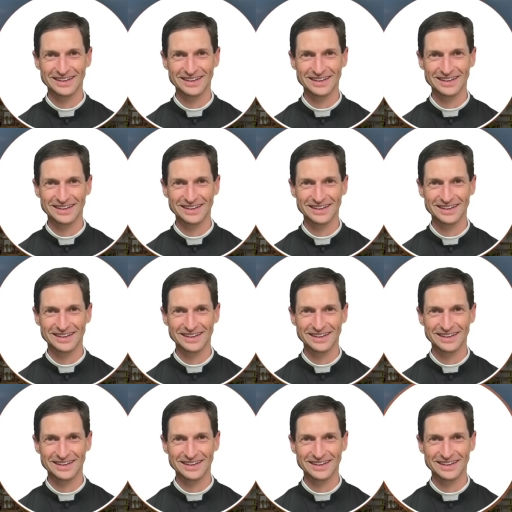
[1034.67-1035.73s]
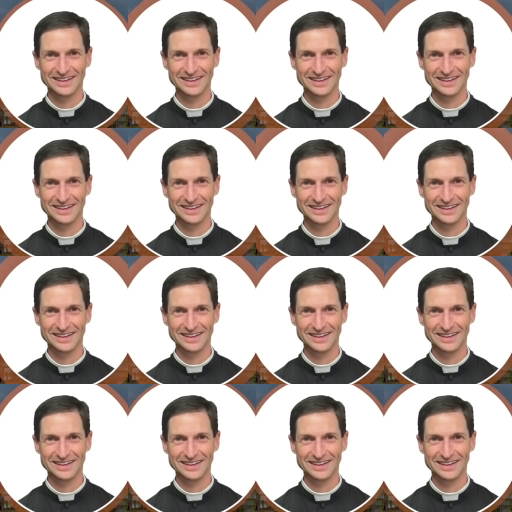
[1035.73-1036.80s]

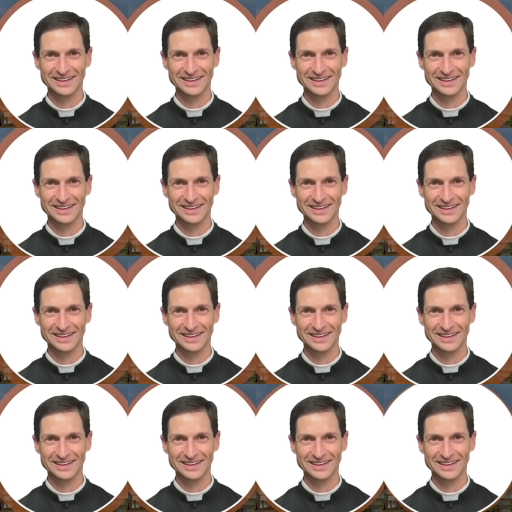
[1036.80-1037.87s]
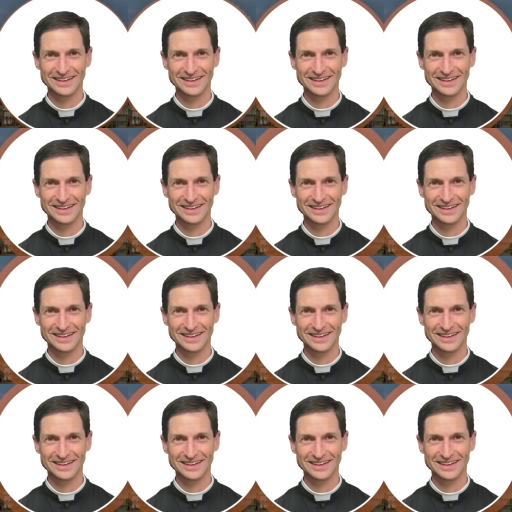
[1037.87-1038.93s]

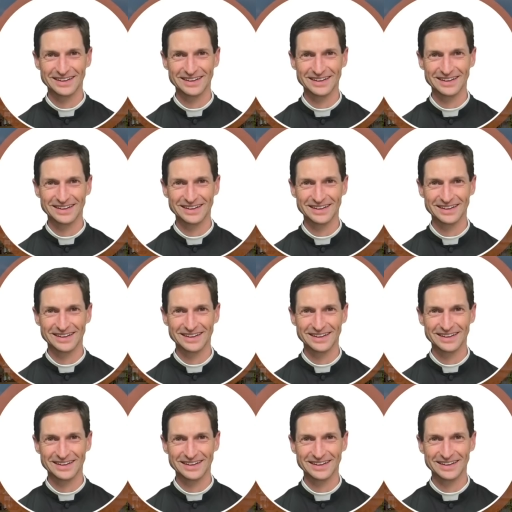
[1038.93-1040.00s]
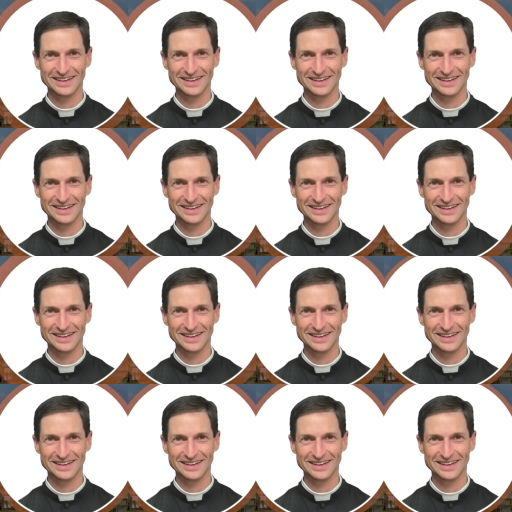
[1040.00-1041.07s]

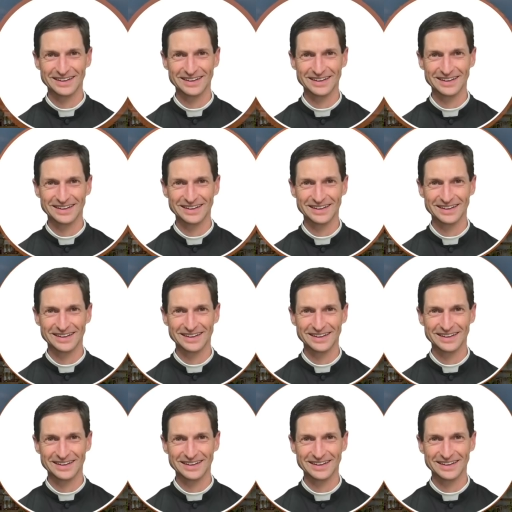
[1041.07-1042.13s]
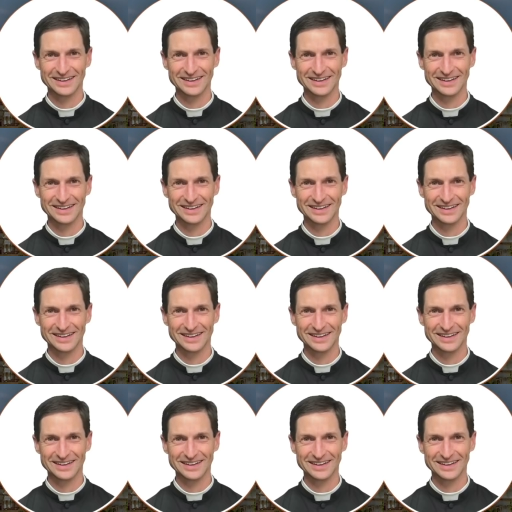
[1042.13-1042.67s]
[no speech]